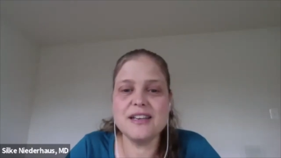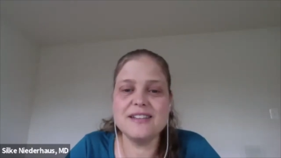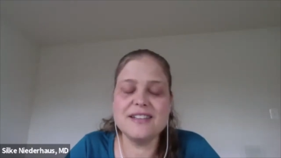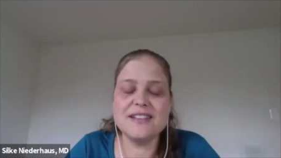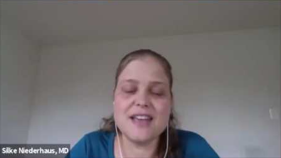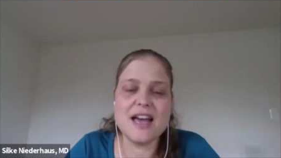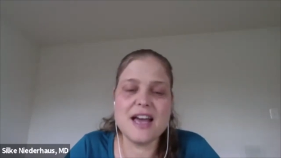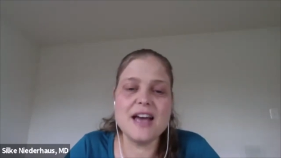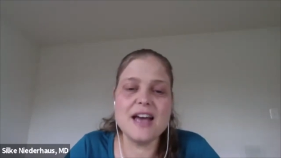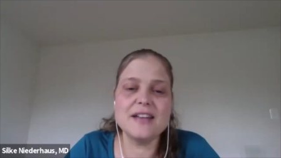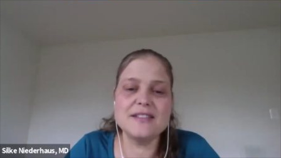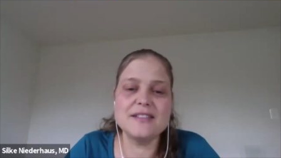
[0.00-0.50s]

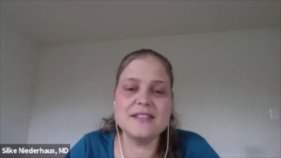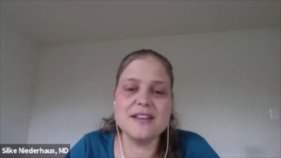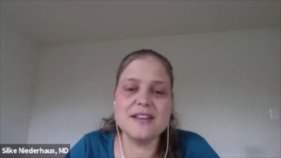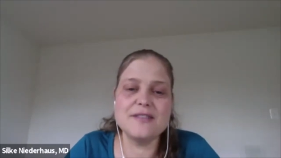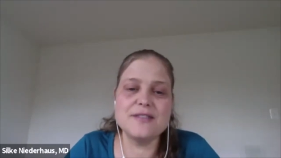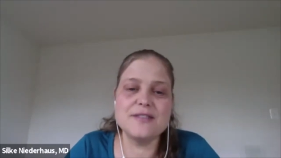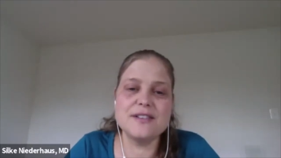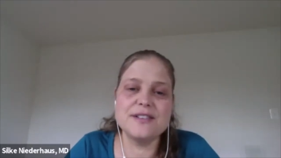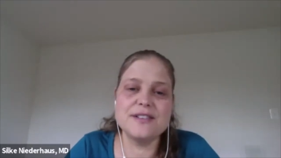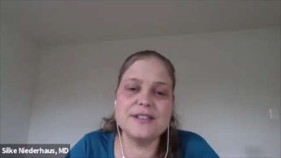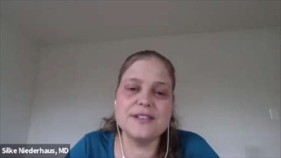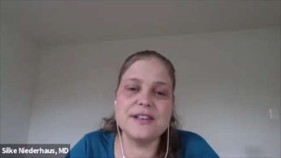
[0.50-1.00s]
Yeah,
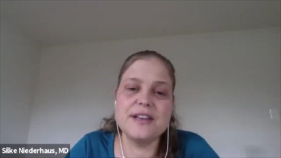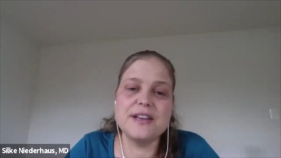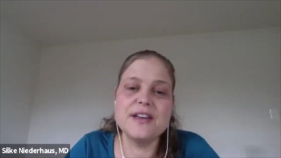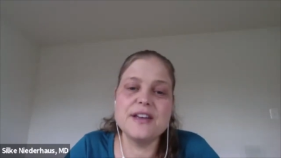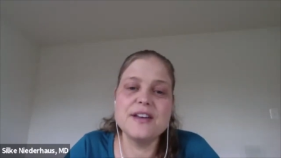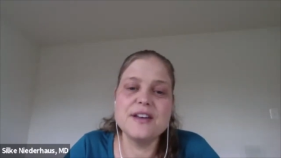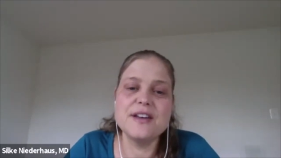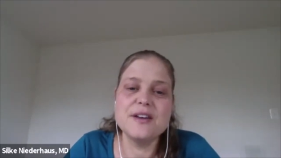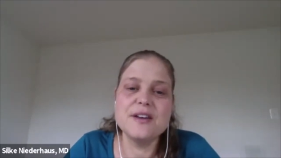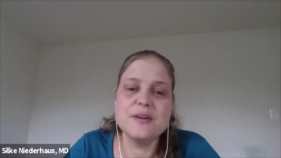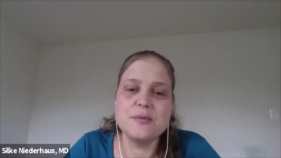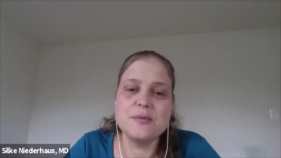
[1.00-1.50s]
definitely.
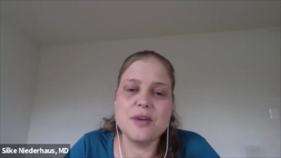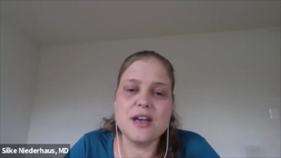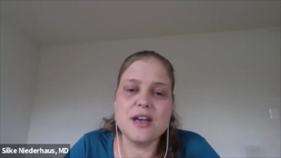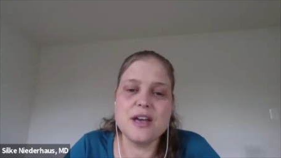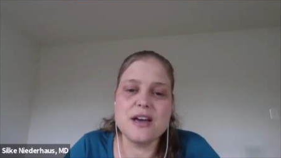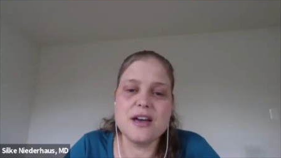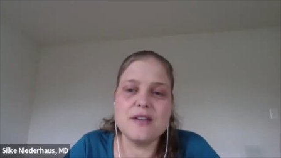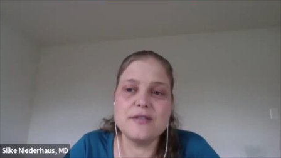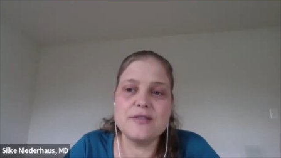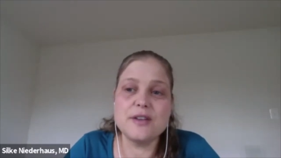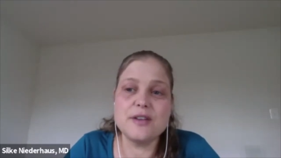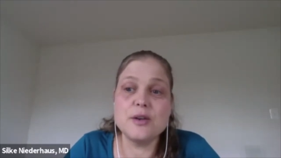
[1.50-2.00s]
We
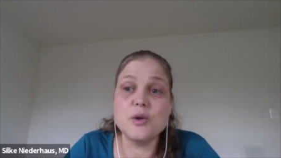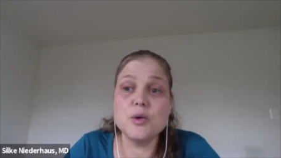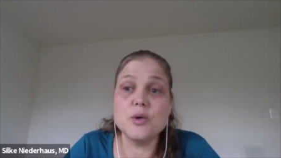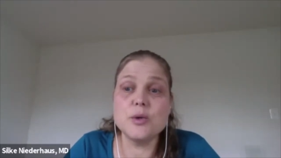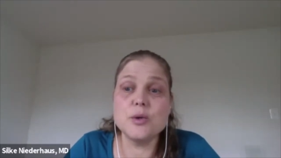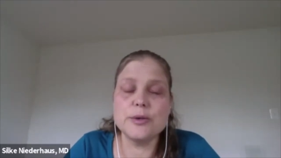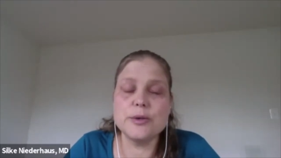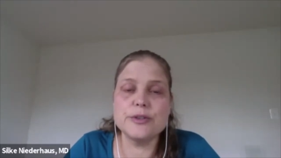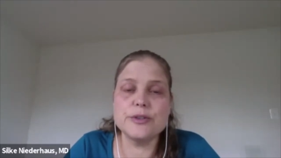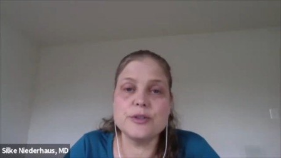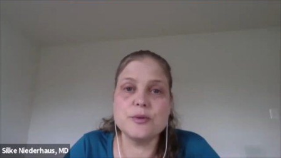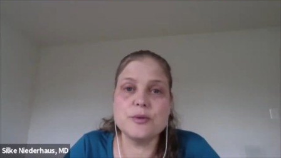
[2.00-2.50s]
have, you know,
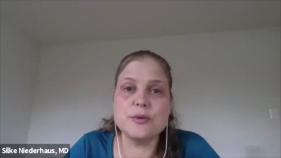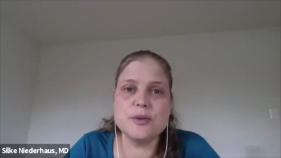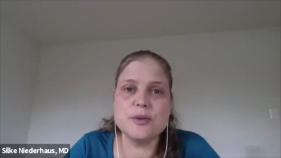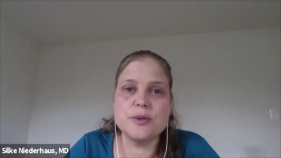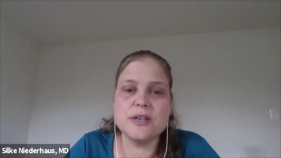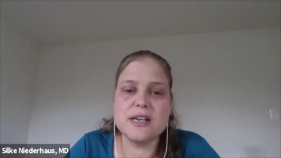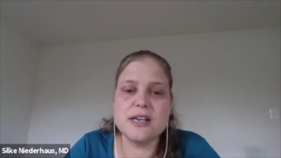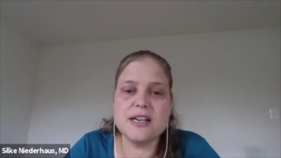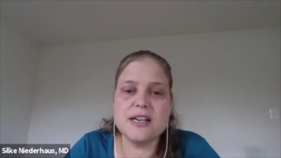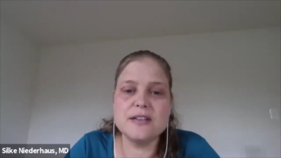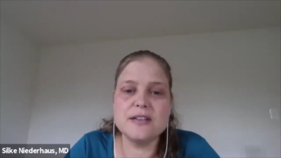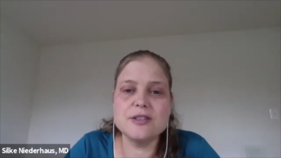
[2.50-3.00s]
nurse
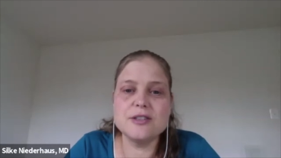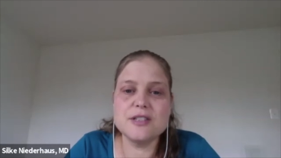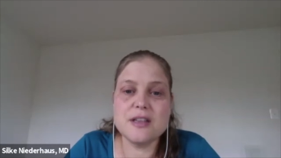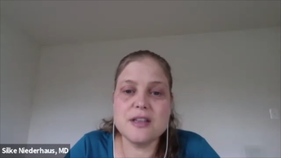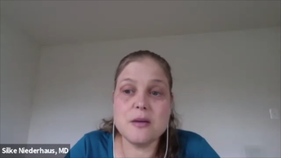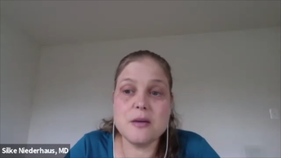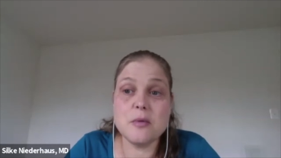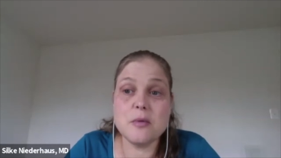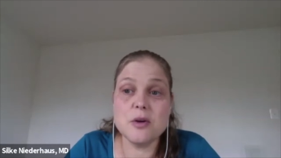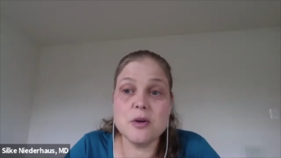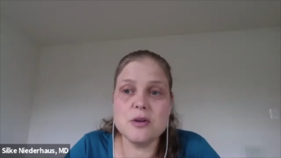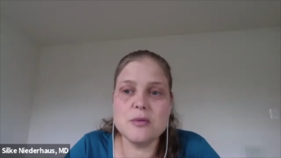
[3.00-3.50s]
coordinators that
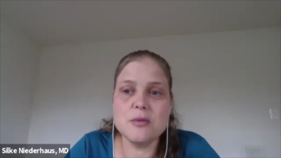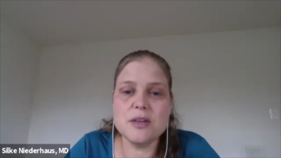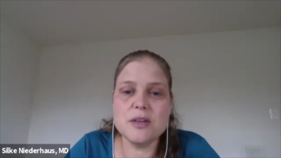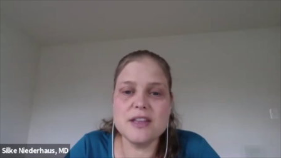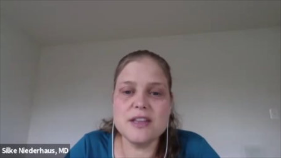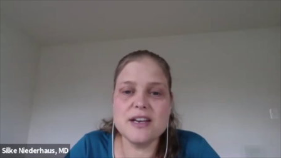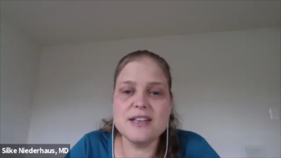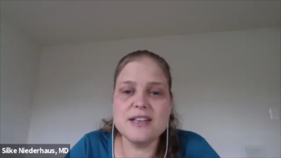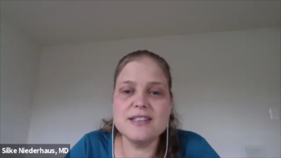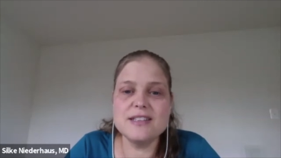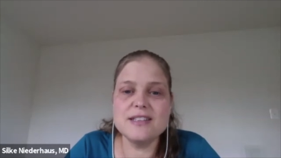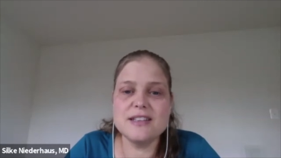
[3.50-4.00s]
work with us,